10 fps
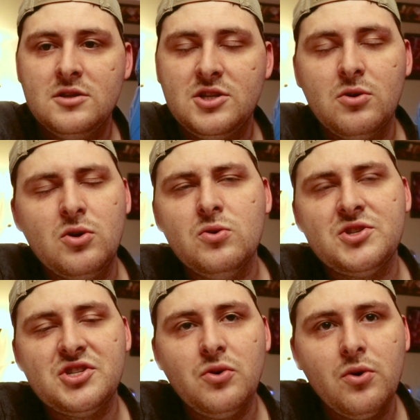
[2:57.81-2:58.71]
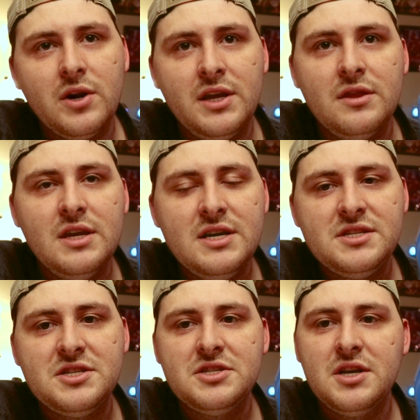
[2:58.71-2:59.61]
So cool story,
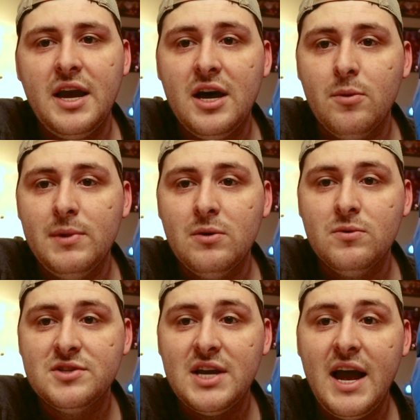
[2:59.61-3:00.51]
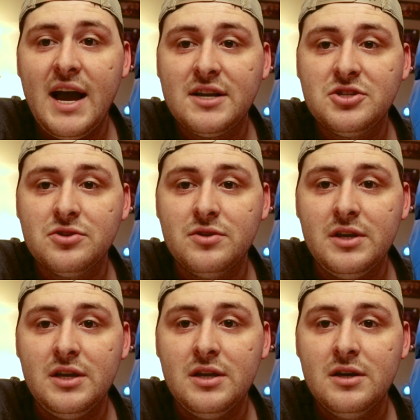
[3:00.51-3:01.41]
this helmet was
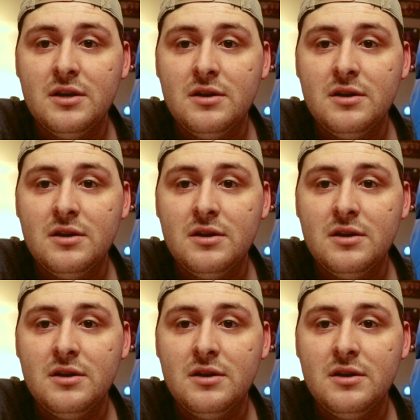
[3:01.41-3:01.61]
actually